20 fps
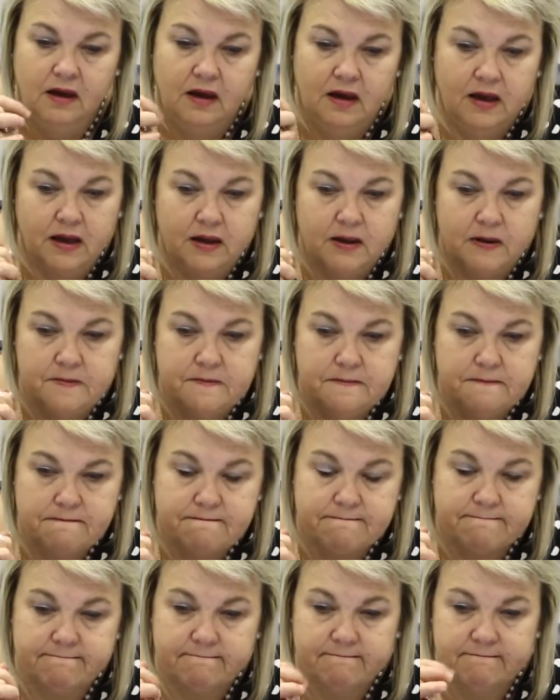
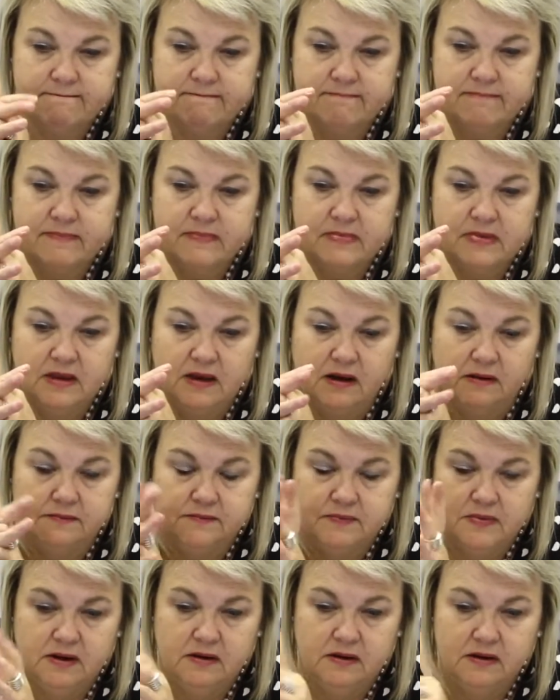Yeah,
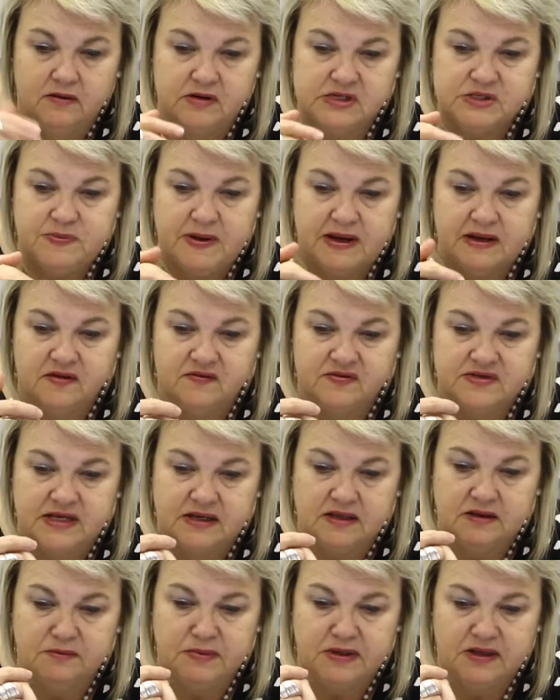in respect of
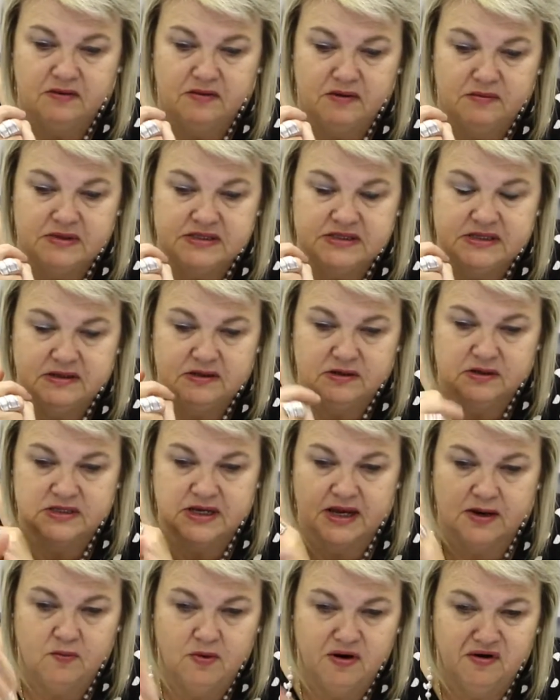settlement agreements, it looks
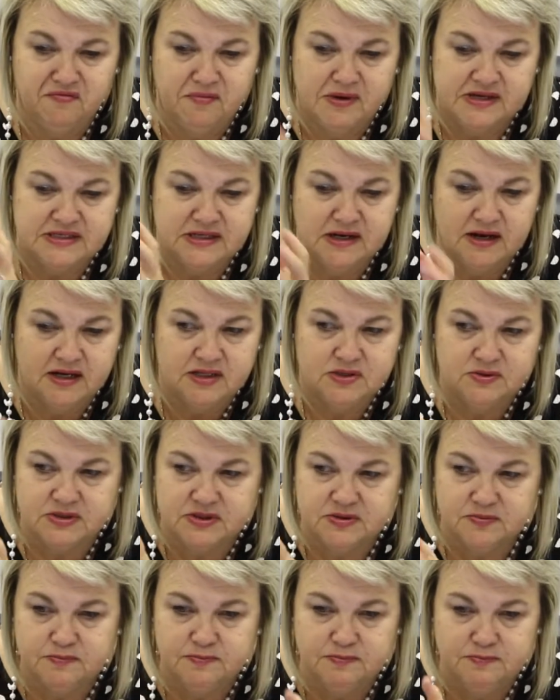like one of my slides
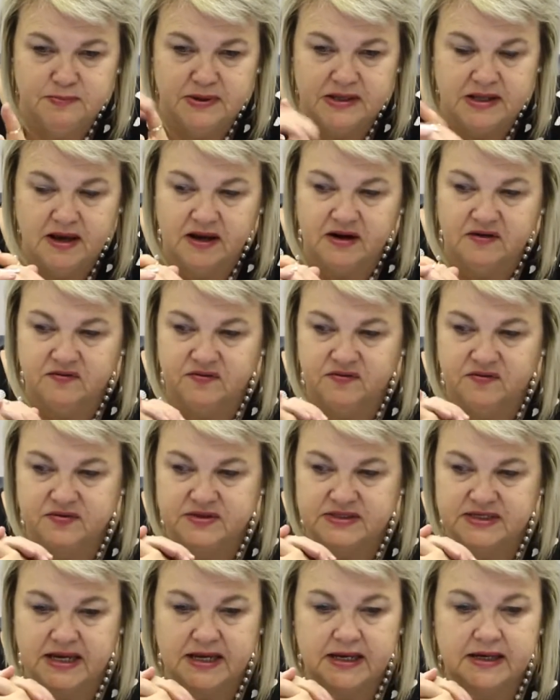was a bit out of
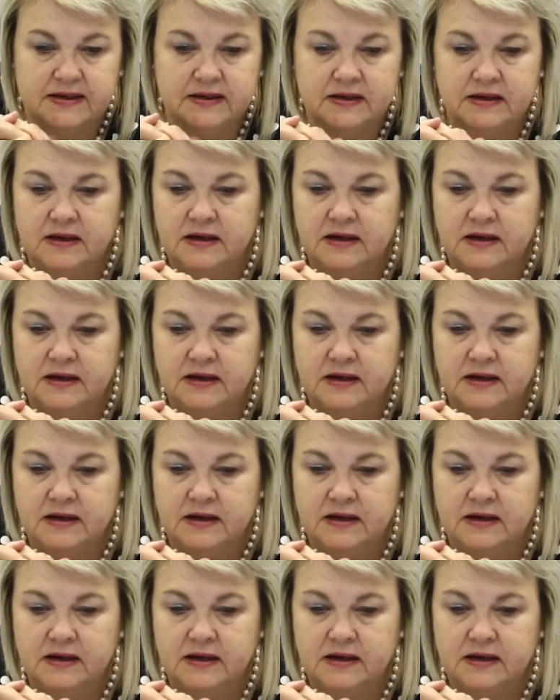sync.